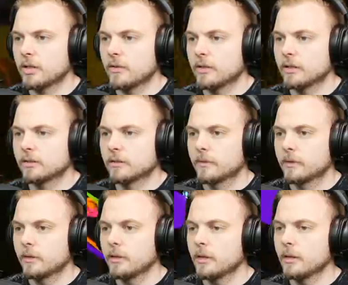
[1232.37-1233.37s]
There it is.
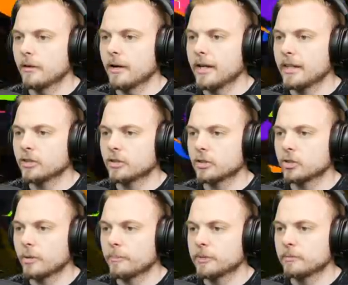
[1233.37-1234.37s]
All right, let's go
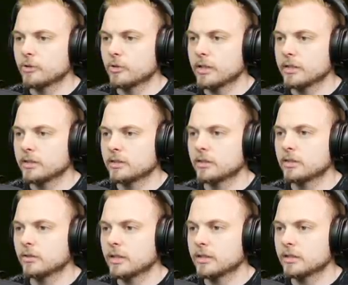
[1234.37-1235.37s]
chop me some trees. Let's, let's
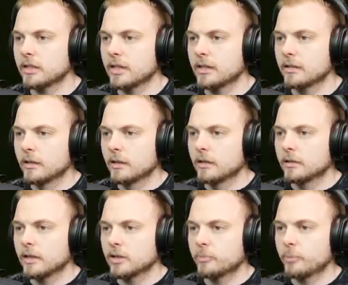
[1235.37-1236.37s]
try this again.
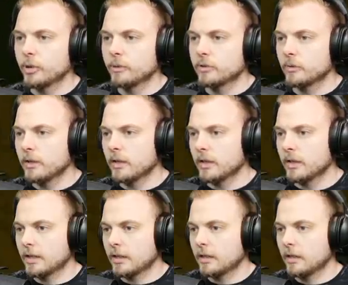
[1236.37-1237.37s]
So I just pull up to it
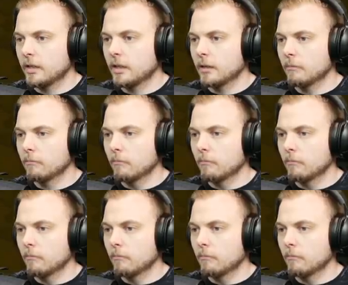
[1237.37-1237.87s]
and I go...